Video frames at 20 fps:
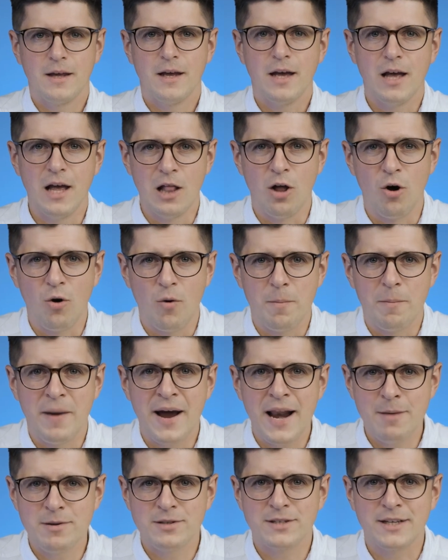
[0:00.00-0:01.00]
Hello, my
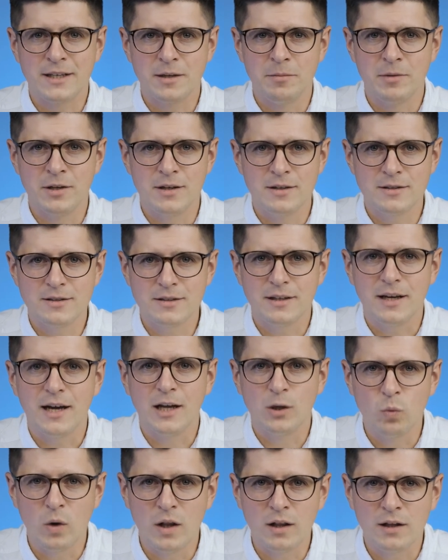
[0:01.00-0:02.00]
name is Gediminas
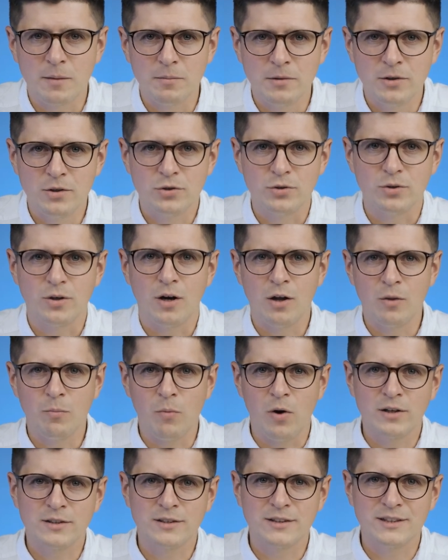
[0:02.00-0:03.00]
and welcome to
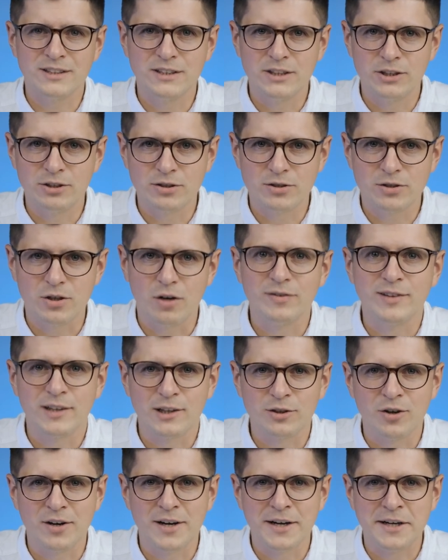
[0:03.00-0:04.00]
unboxing series of
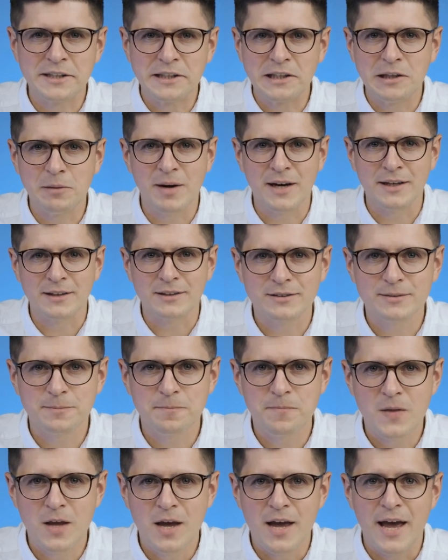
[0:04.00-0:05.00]
Teltonika Telematics.
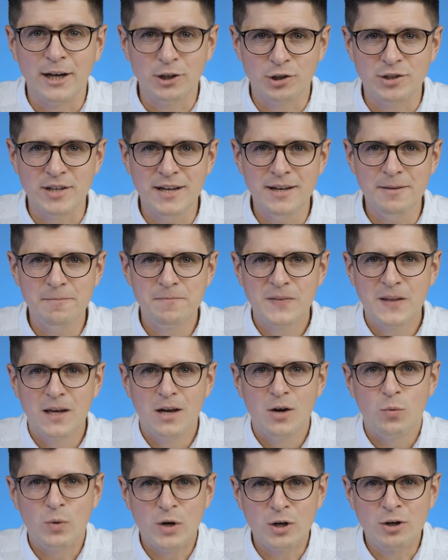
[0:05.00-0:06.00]
And today
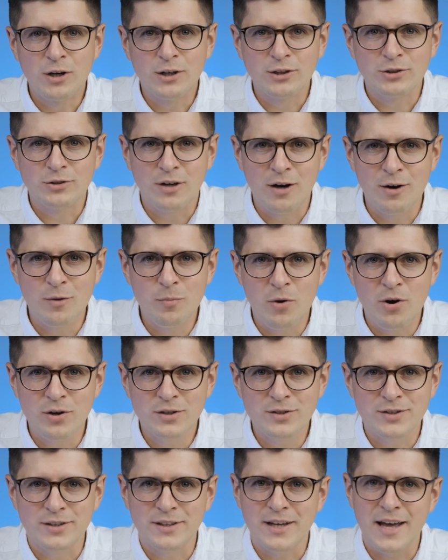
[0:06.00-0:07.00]
we're going to
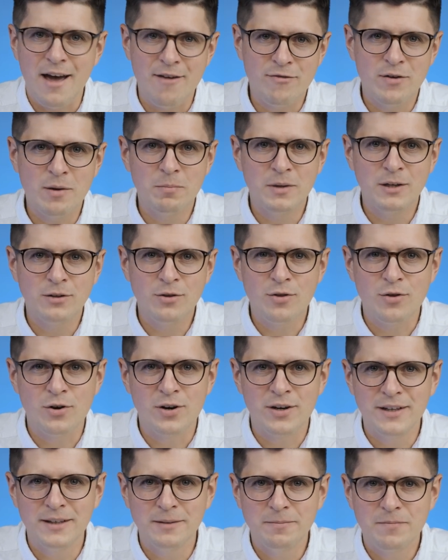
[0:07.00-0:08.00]
unbox the
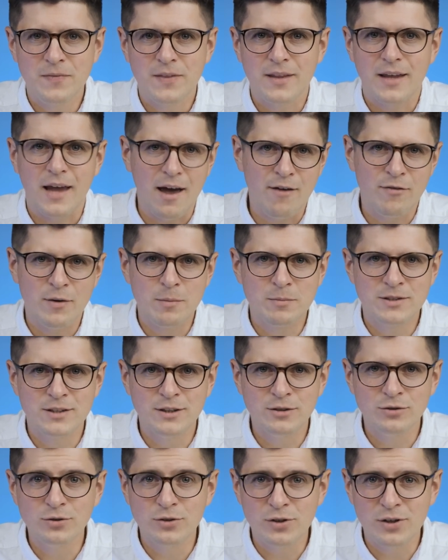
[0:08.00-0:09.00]
FMB230,
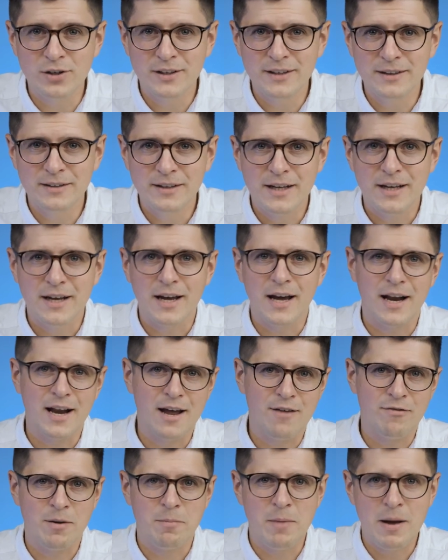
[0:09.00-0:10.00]
FMC230 and
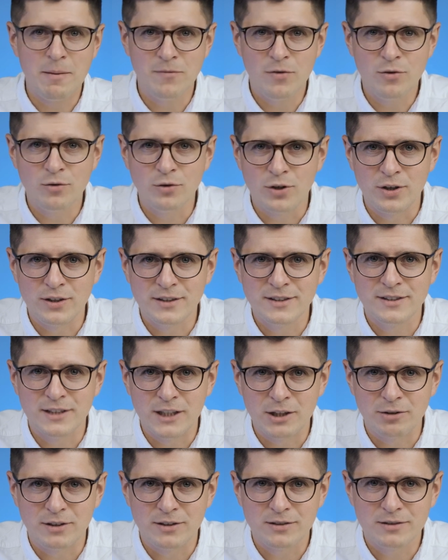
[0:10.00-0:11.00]
FMM230
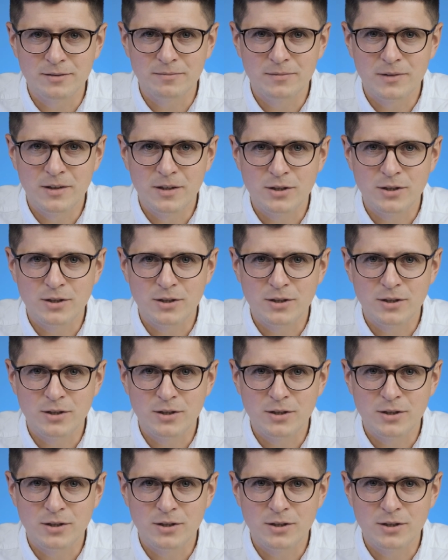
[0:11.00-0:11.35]
series.